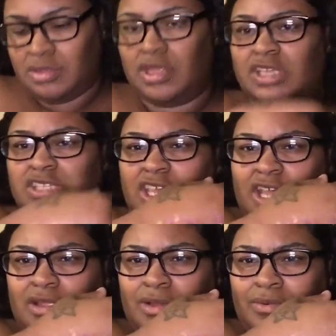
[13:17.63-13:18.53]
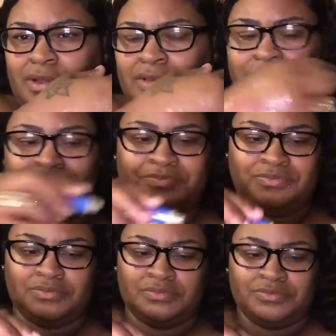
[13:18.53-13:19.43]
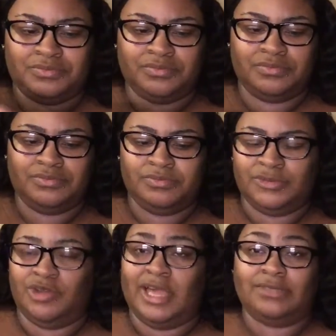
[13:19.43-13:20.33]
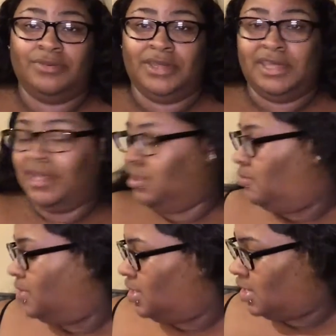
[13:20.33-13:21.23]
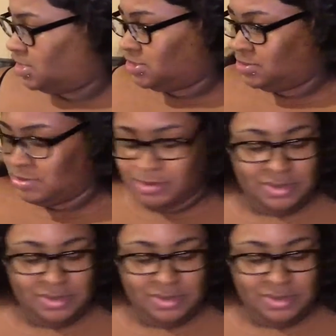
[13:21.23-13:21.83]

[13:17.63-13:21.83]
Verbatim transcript: That's the yellow one. I'm actually where a hell a man in that too?